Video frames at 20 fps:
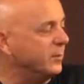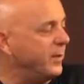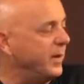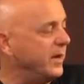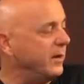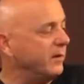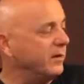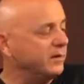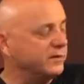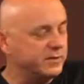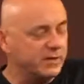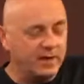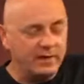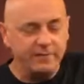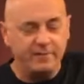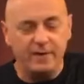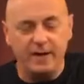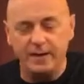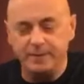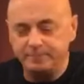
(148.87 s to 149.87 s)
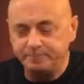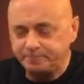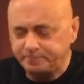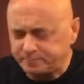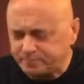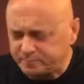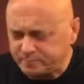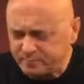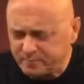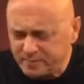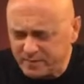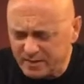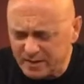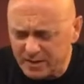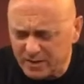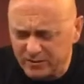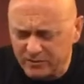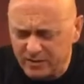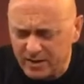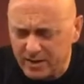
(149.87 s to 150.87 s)
pairings that I find
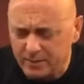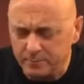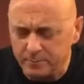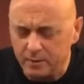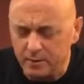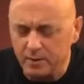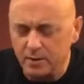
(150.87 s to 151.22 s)
is that